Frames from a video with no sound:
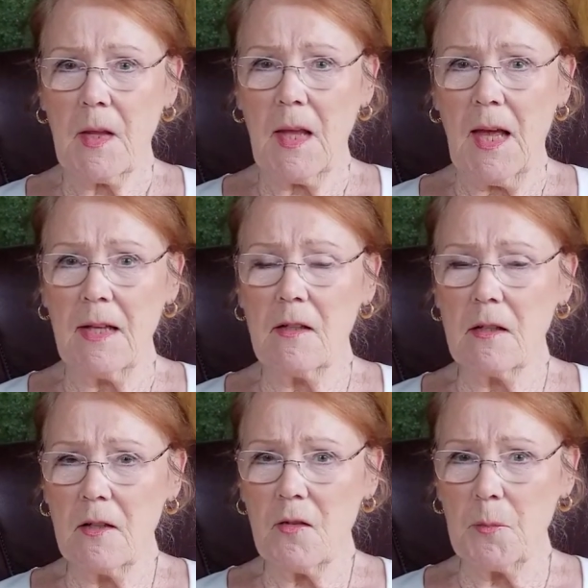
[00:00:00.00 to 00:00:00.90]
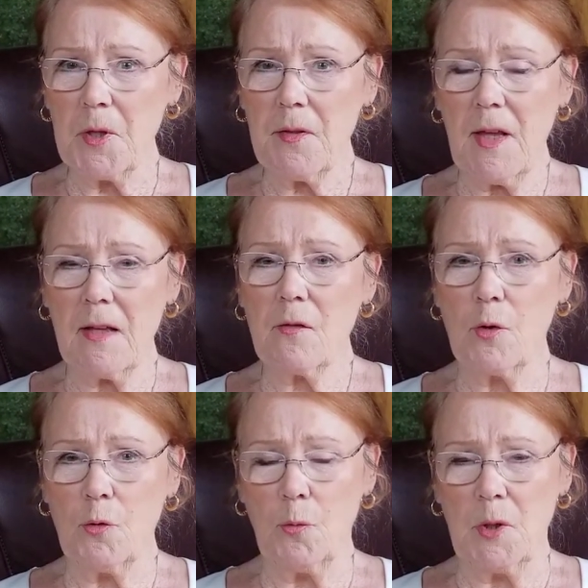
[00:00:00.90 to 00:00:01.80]
and Elizabeth has
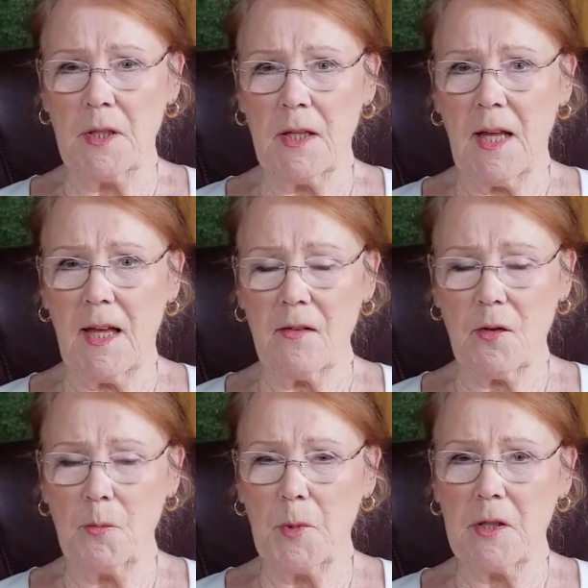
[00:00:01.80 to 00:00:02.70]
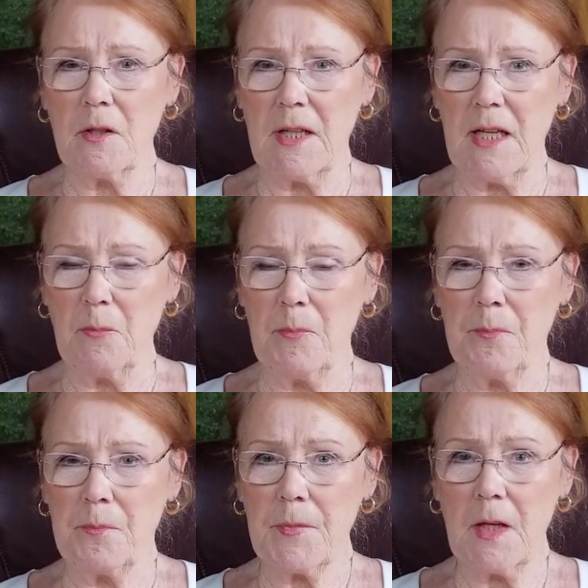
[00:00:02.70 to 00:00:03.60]
Goodwin as her middle name.
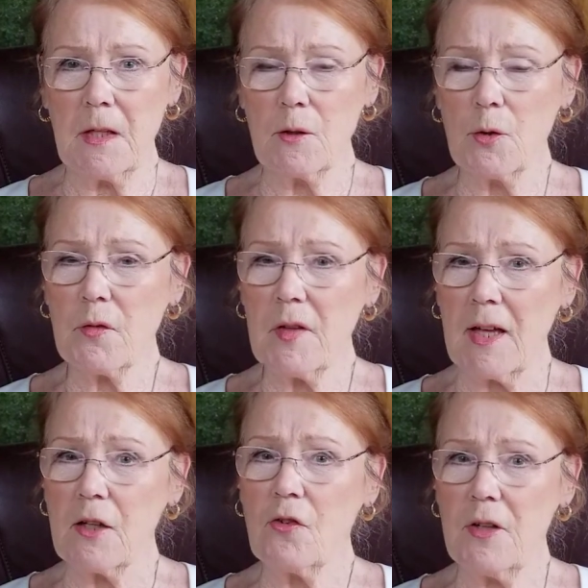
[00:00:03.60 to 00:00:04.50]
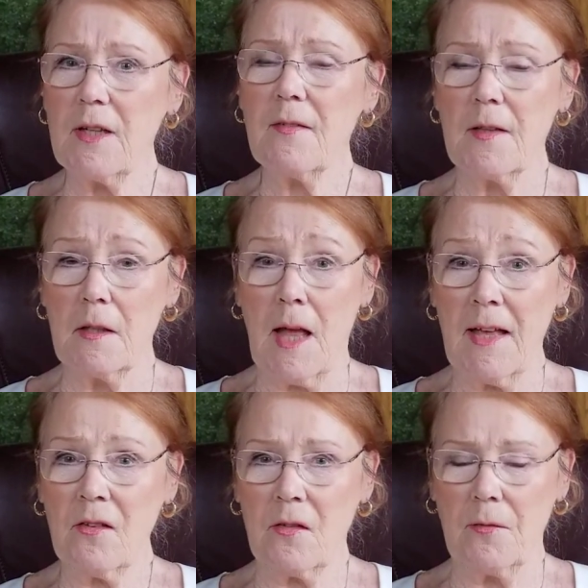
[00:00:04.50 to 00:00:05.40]
And it looks like she's the
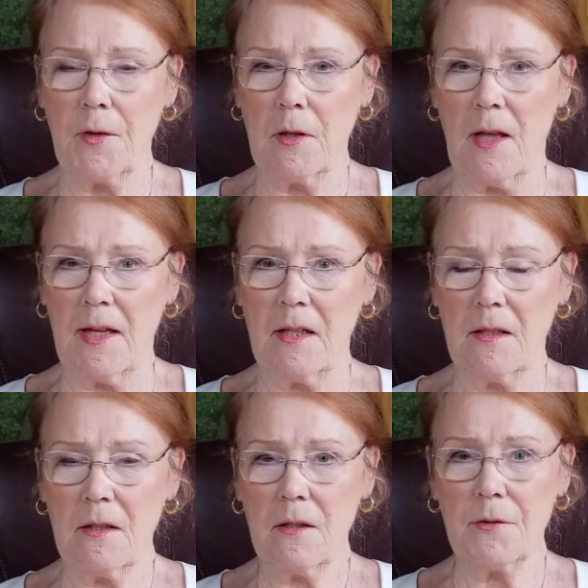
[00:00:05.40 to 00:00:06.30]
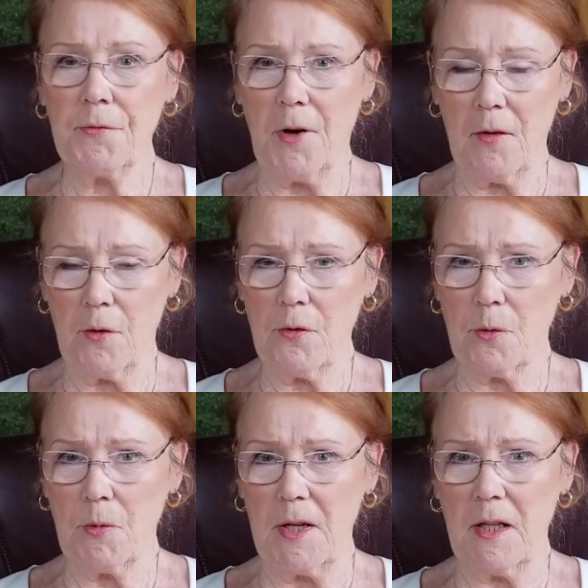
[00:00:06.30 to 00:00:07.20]
last of the line. Her father's
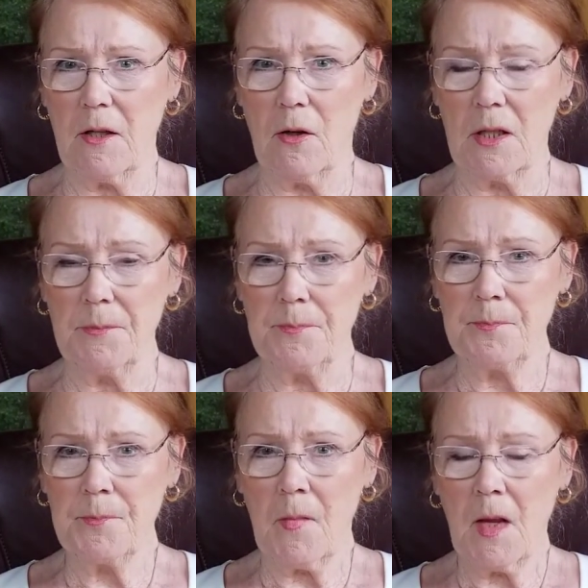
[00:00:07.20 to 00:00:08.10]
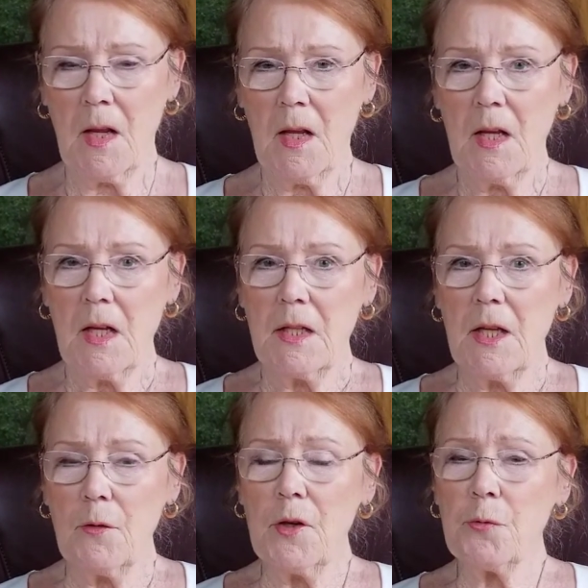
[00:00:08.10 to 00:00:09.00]
already gone.
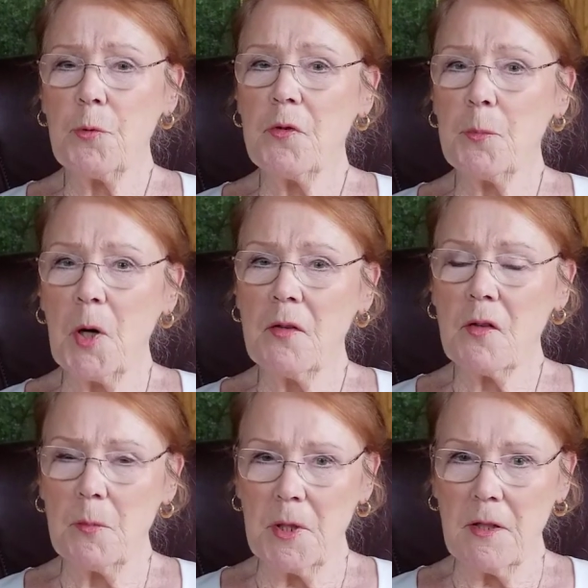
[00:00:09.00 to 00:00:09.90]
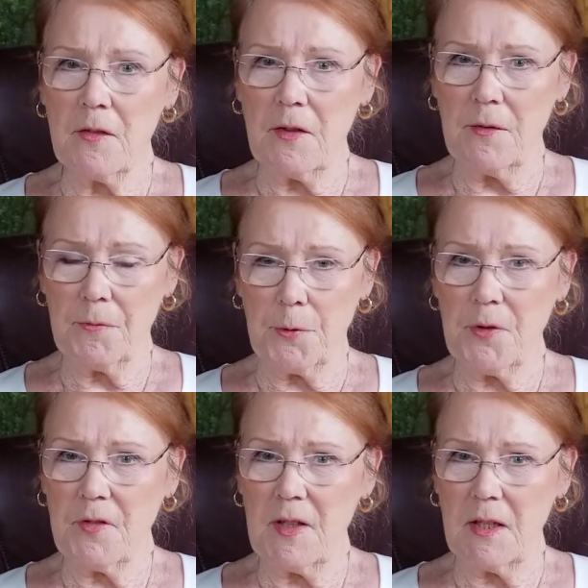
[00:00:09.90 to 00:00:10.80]
Now this responsibility for
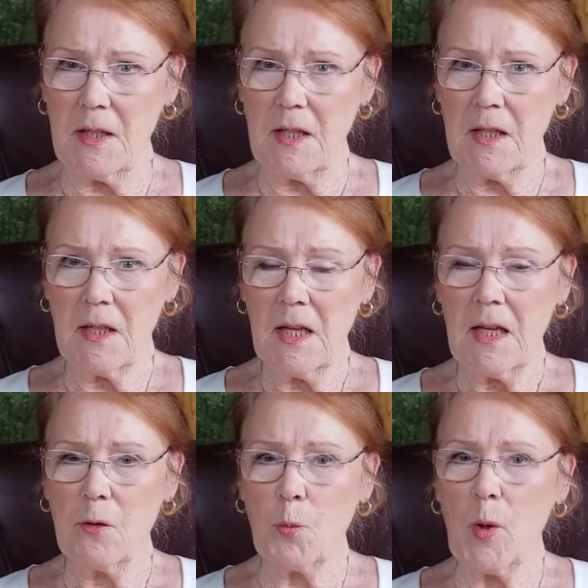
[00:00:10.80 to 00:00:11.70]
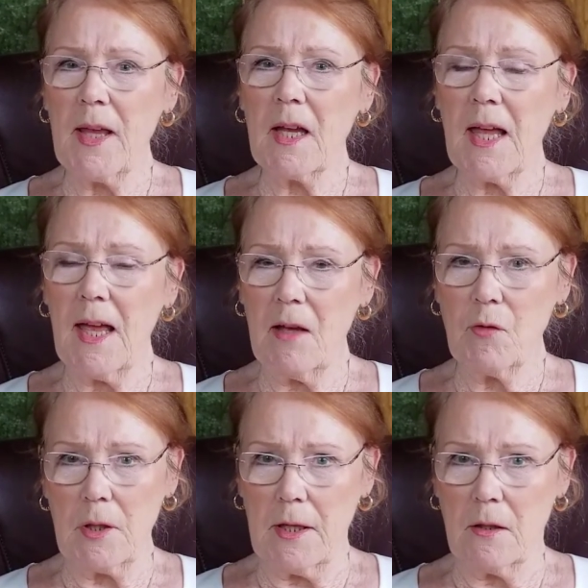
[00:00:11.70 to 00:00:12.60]
Sadie is weighing
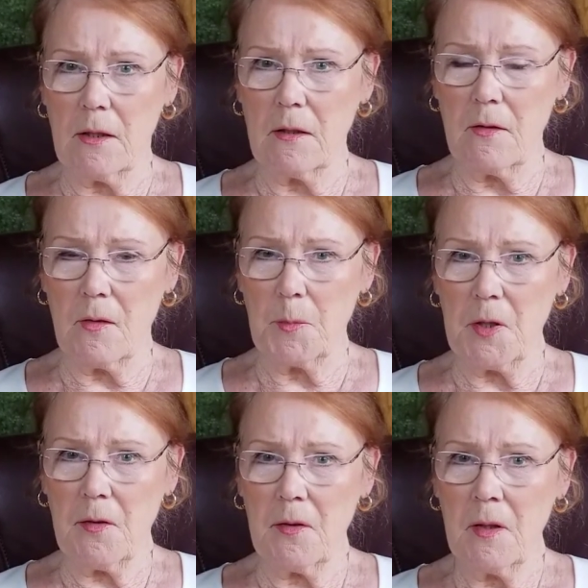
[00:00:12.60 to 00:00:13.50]
heavily on Elizabeth.